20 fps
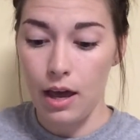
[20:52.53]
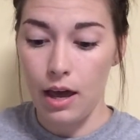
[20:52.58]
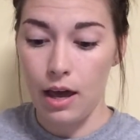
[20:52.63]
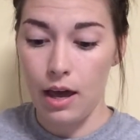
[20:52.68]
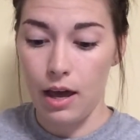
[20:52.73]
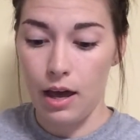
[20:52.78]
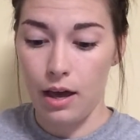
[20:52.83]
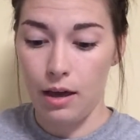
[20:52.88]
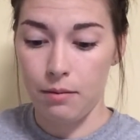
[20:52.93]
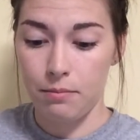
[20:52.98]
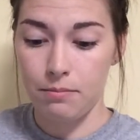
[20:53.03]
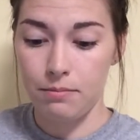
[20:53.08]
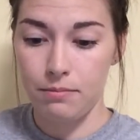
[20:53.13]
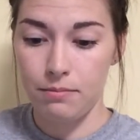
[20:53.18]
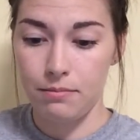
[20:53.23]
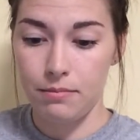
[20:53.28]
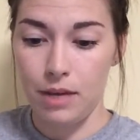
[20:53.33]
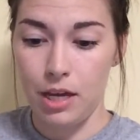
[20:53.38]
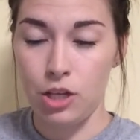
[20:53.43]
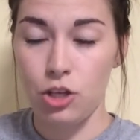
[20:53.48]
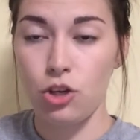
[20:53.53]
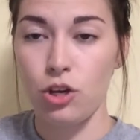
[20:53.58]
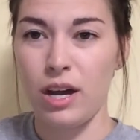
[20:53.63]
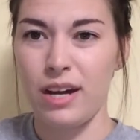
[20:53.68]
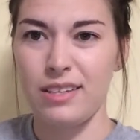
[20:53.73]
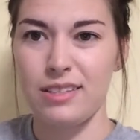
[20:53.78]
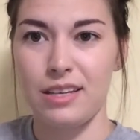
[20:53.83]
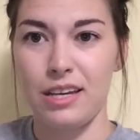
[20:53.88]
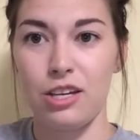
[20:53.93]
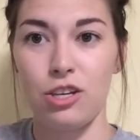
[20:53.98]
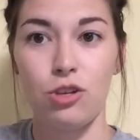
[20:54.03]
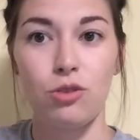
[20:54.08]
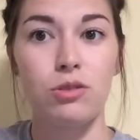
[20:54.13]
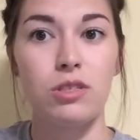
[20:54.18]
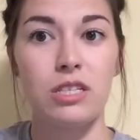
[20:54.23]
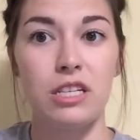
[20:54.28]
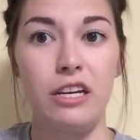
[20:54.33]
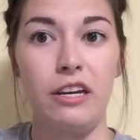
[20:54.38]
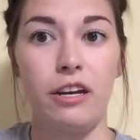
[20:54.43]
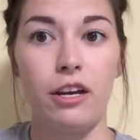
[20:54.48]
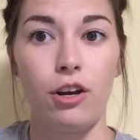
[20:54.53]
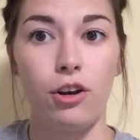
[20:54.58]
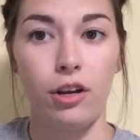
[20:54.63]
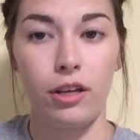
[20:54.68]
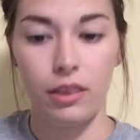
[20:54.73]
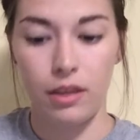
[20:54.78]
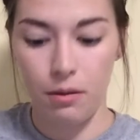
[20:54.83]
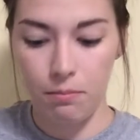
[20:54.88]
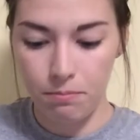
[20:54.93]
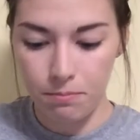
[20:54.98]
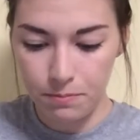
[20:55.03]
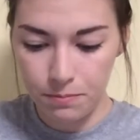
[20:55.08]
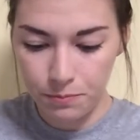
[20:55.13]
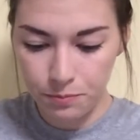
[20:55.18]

And you guys get used to hearing them.